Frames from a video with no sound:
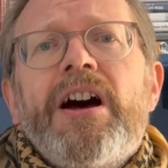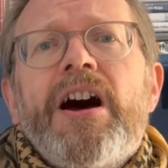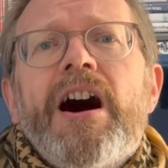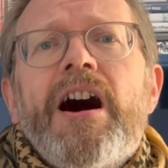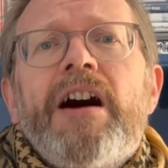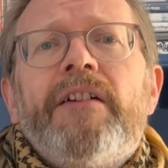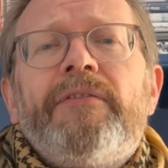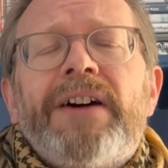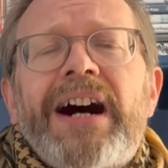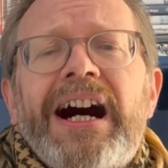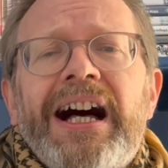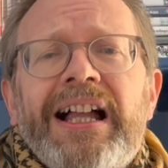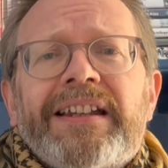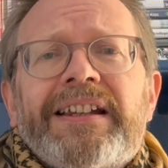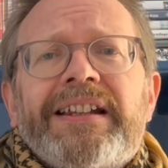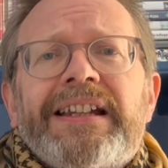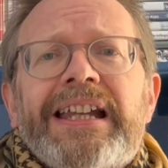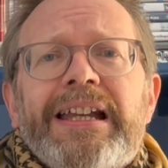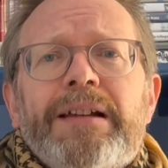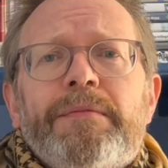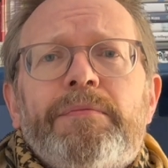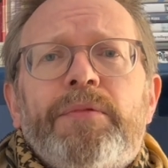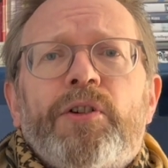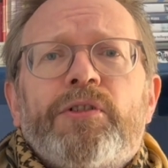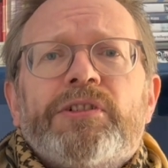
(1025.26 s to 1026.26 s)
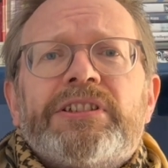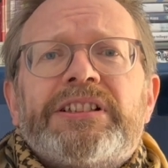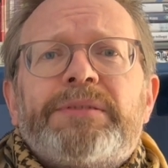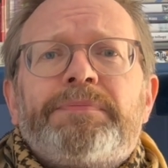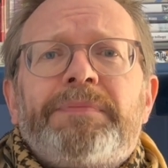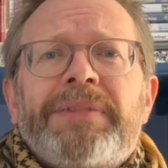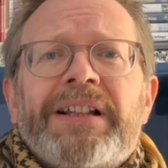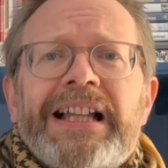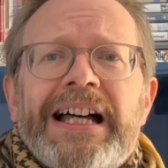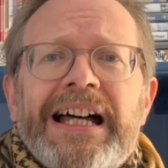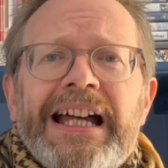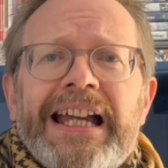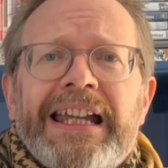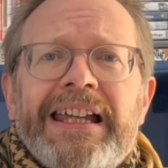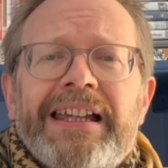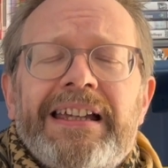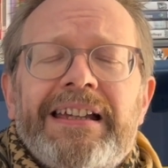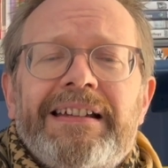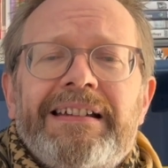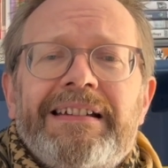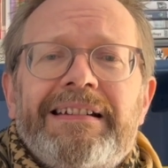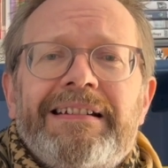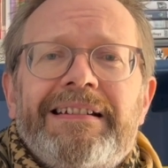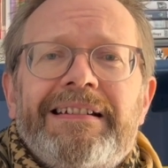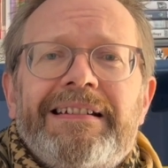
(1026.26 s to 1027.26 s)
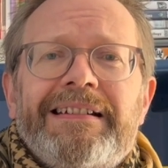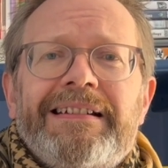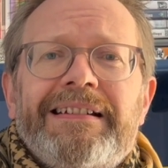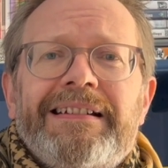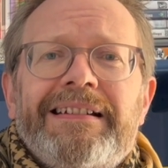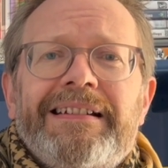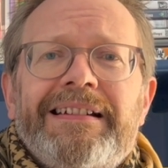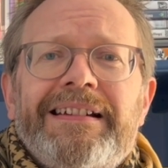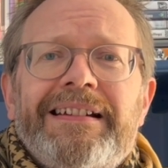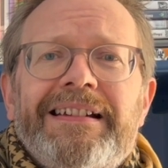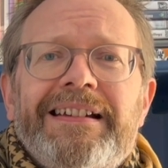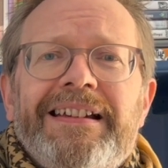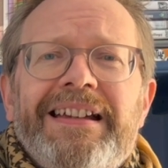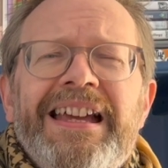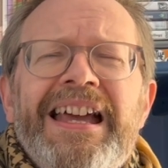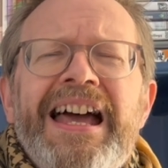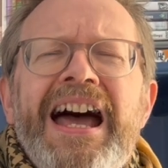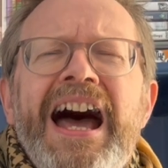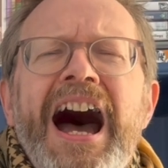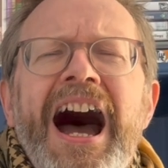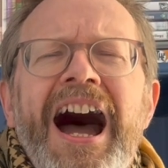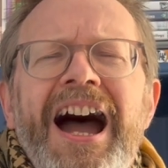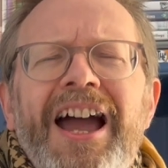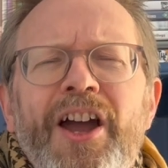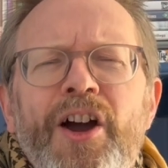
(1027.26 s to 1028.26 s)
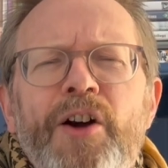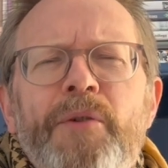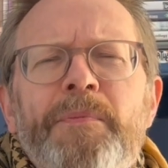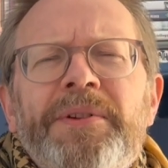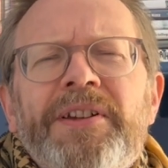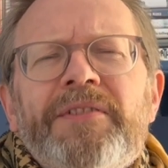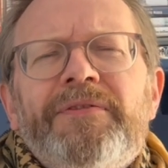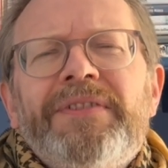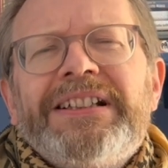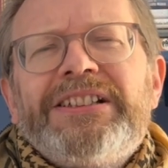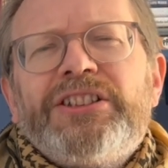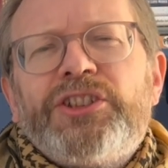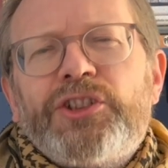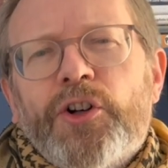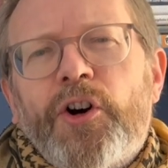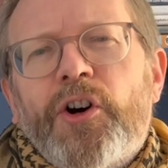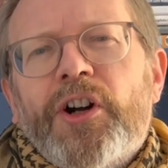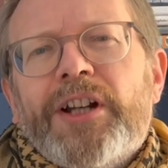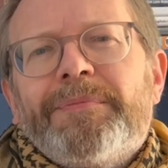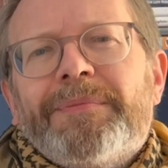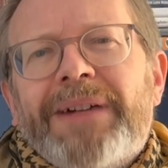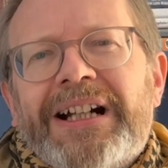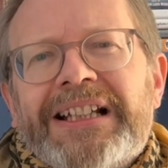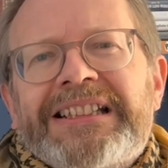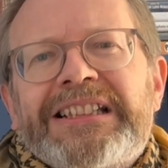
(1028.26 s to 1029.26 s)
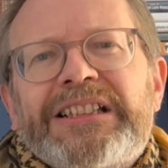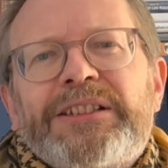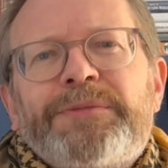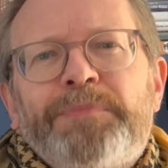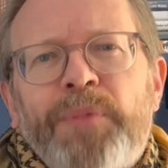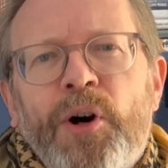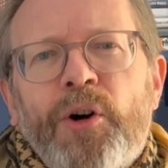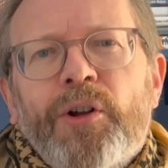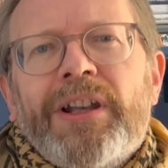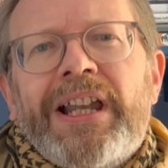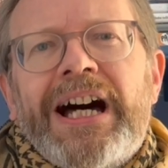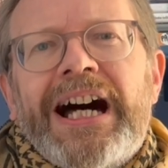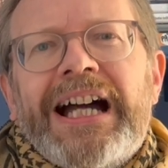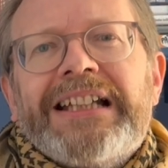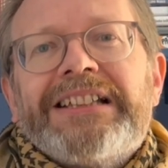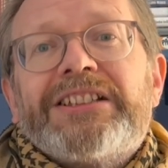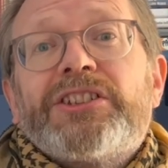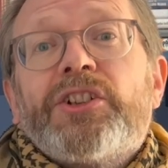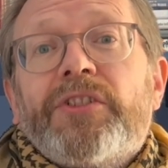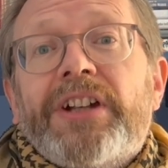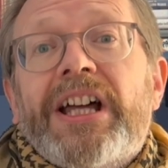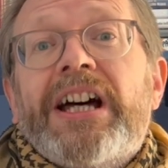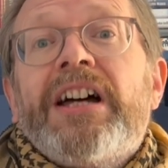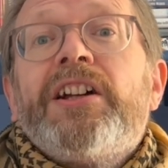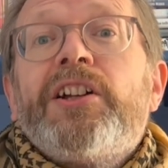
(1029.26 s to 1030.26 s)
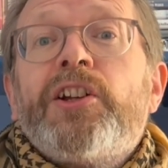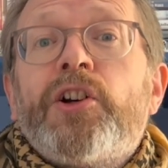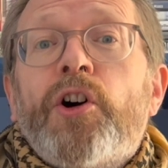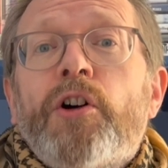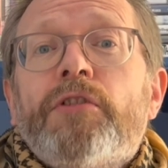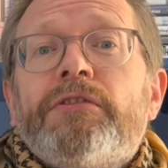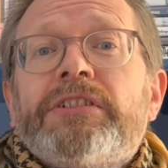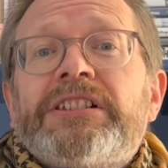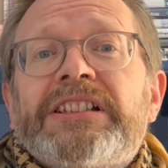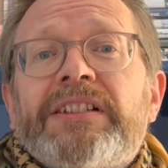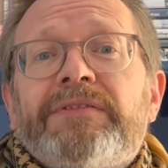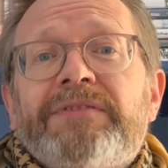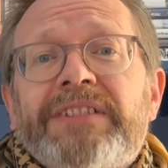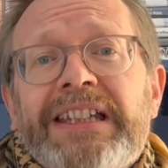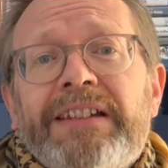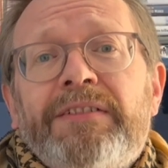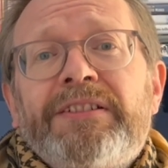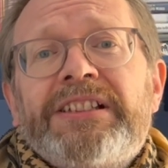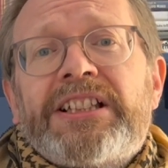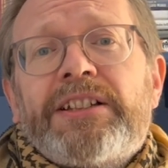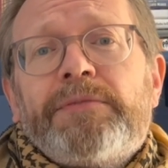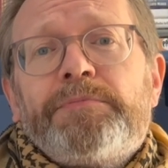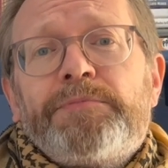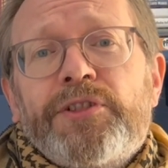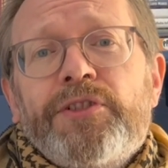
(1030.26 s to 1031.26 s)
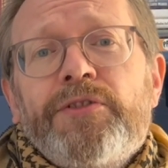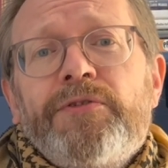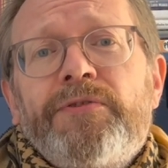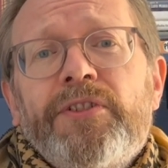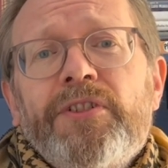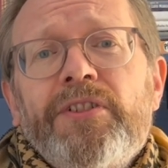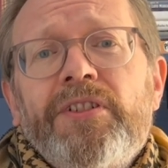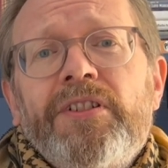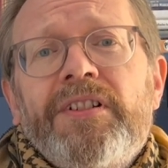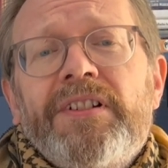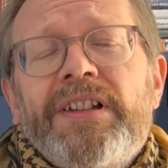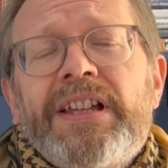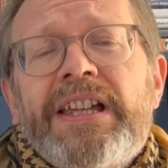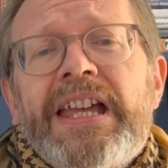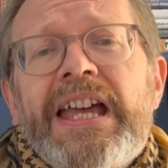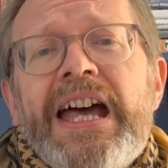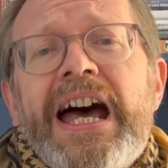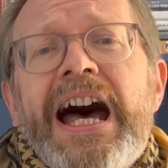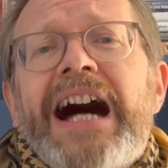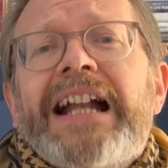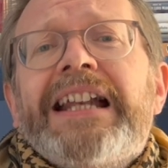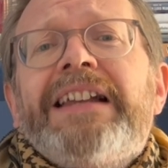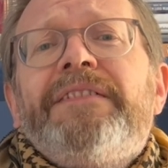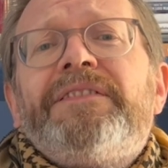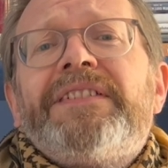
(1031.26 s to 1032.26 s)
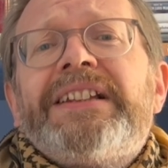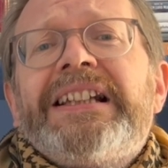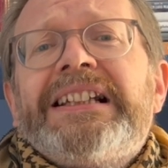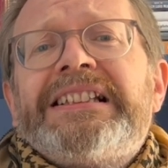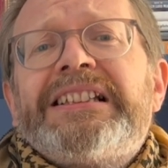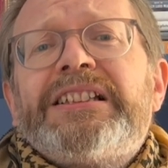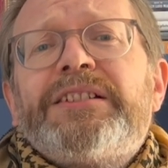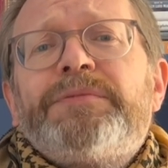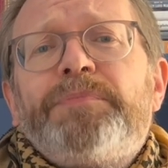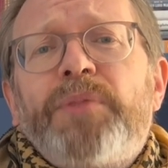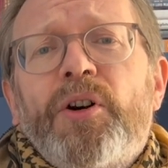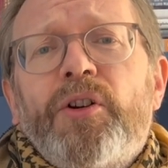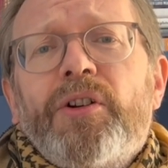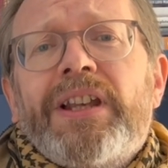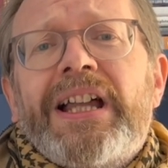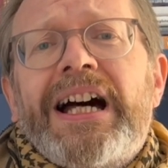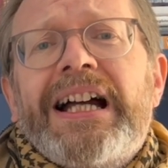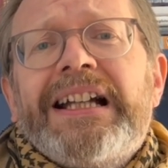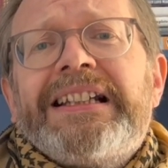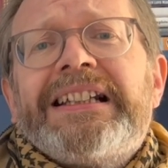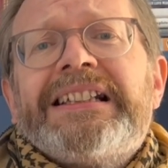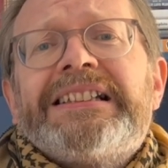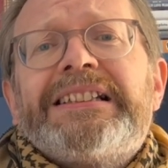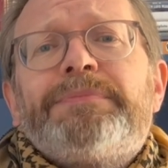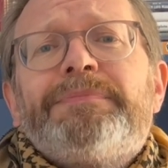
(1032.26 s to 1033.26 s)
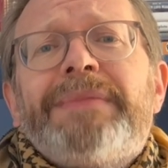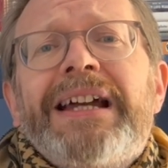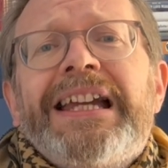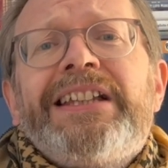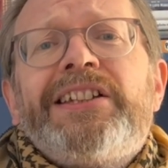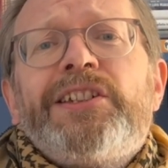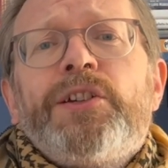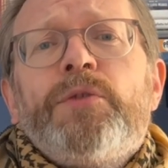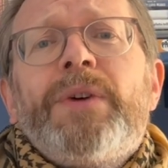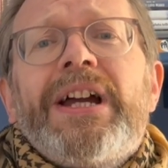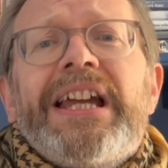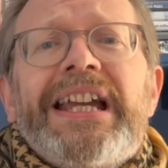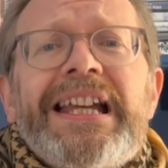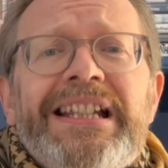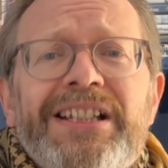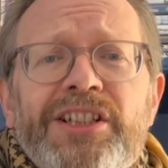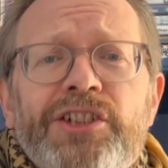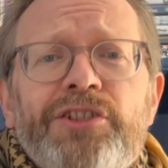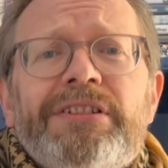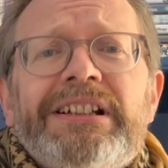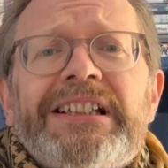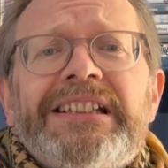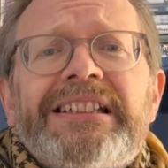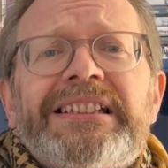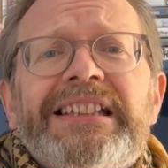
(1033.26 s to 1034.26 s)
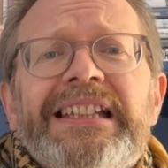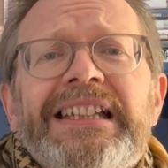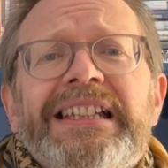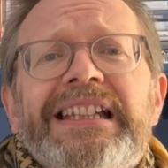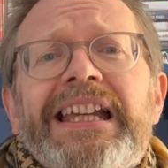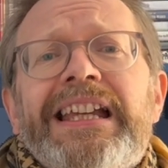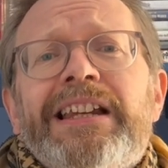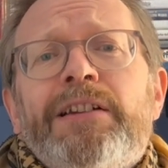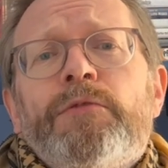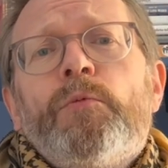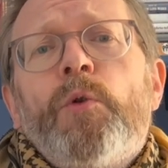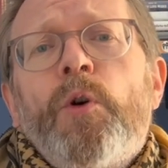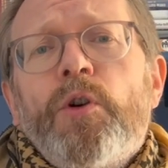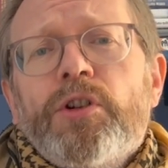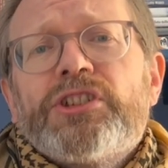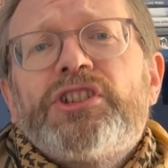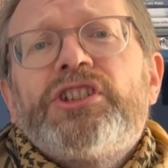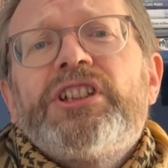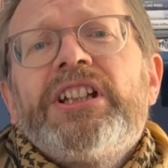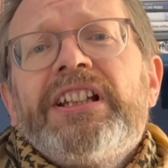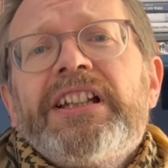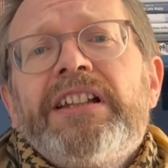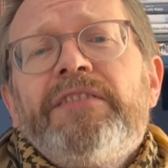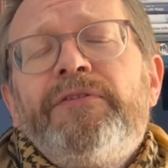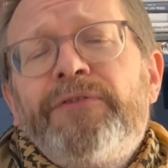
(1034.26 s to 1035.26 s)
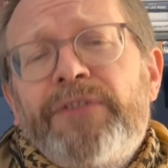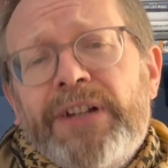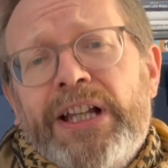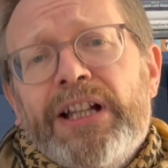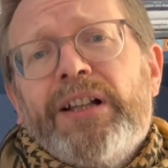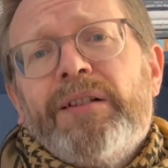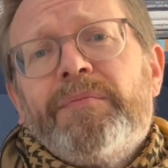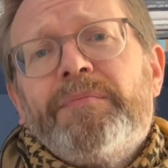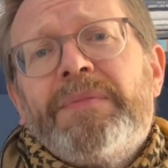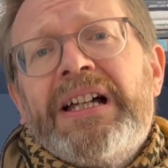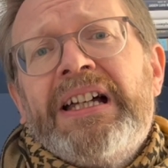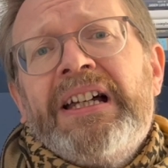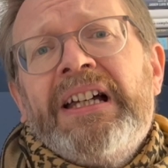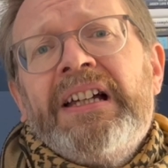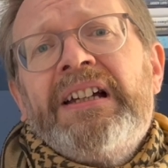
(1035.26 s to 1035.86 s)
of Alan Ayckbourn's play. I hope you've enjoyed my spotlights on A Chorus of Disapproval, and if this spotlight has made you interested in watching the film,